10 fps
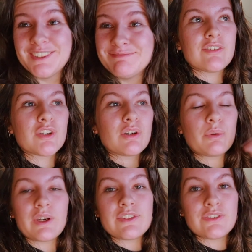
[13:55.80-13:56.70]
I've got
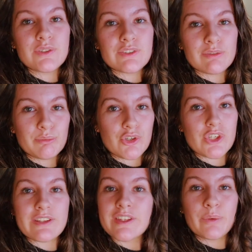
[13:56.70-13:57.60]
quite a few different
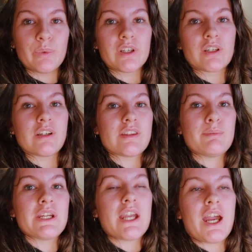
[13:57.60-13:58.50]
projects that I'm working on at the
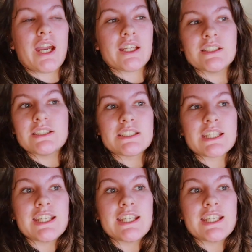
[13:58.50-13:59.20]
minute and